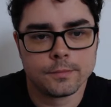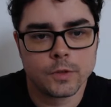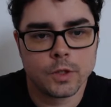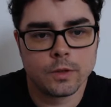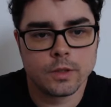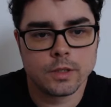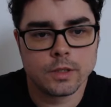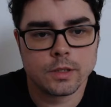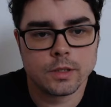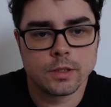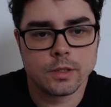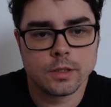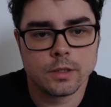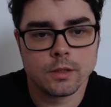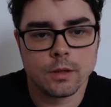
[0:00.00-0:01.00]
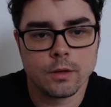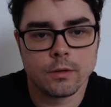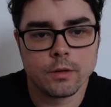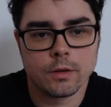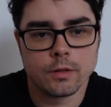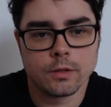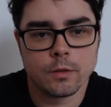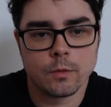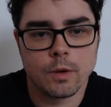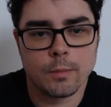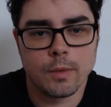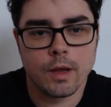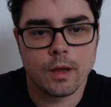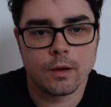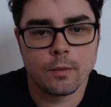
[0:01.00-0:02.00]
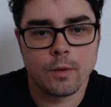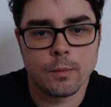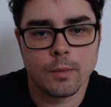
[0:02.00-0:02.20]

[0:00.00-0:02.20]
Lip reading: Don't need these loaders or webpack.